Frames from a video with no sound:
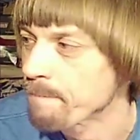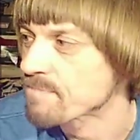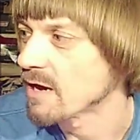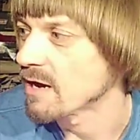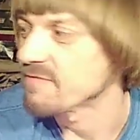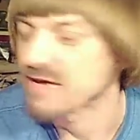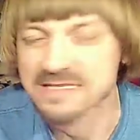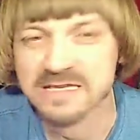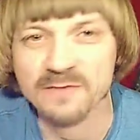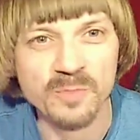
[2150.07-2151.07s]
Uh, I've had
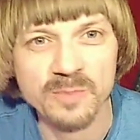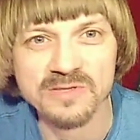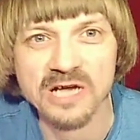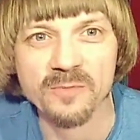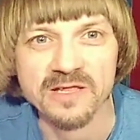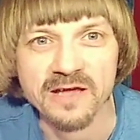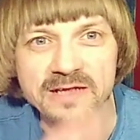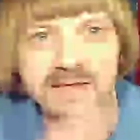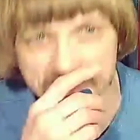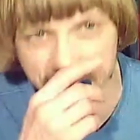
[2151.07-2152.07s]
several people tell me
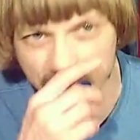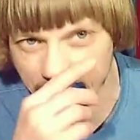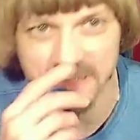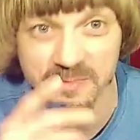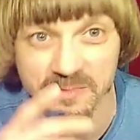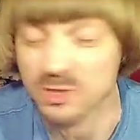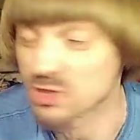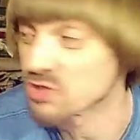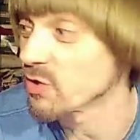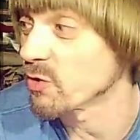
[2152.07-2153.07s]
that, so I know that it must be
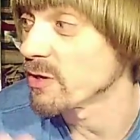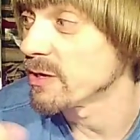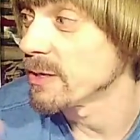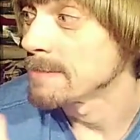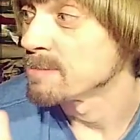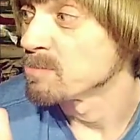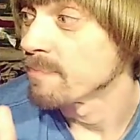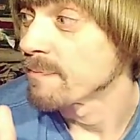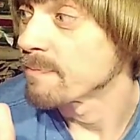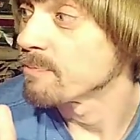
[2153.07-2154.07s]
true.
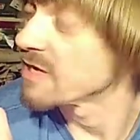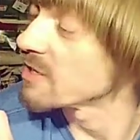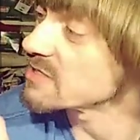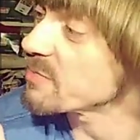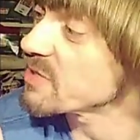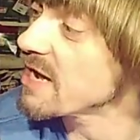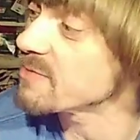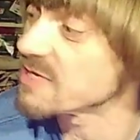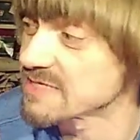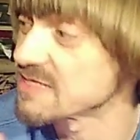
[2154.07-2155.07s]
It goes up and
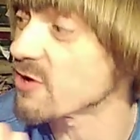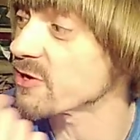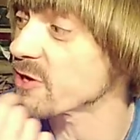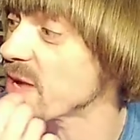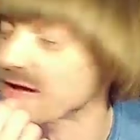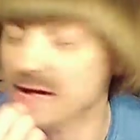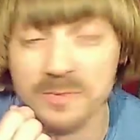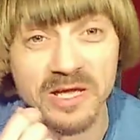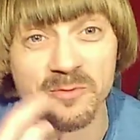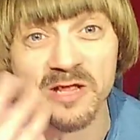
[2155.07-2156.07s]
down, but it's starting to go back
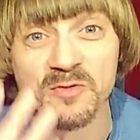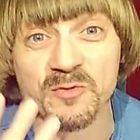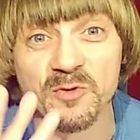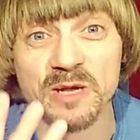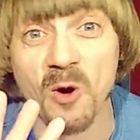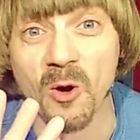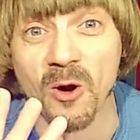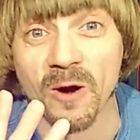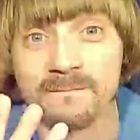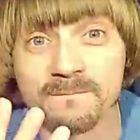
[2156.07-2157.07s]
up again. We need three
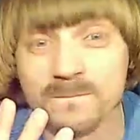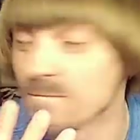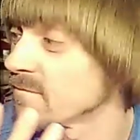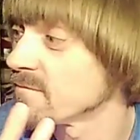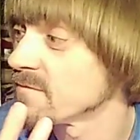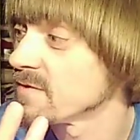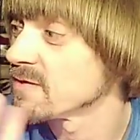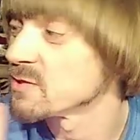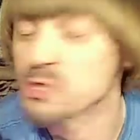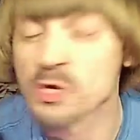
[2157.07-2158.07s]
more.
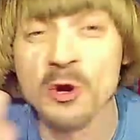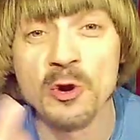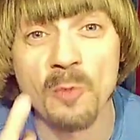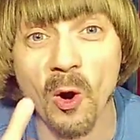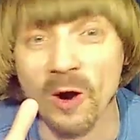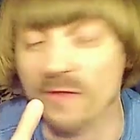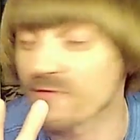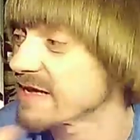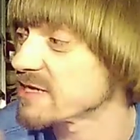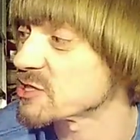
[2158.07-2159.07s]
Two more. If
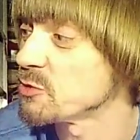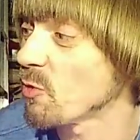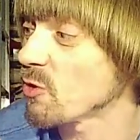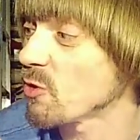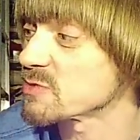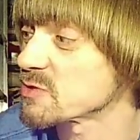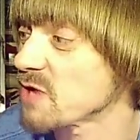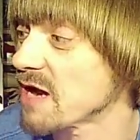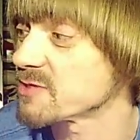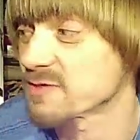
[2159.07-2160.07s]
I can get two more
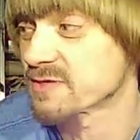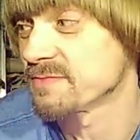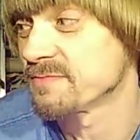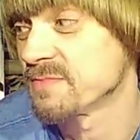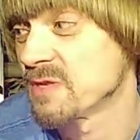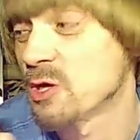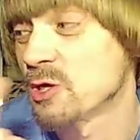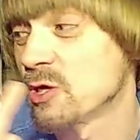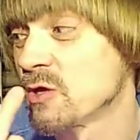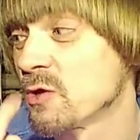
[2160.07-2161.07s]
subscribers,
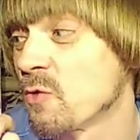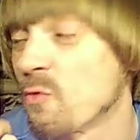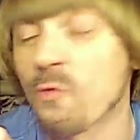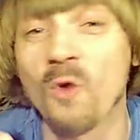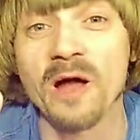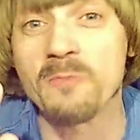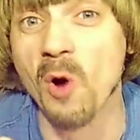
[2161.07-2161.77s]
one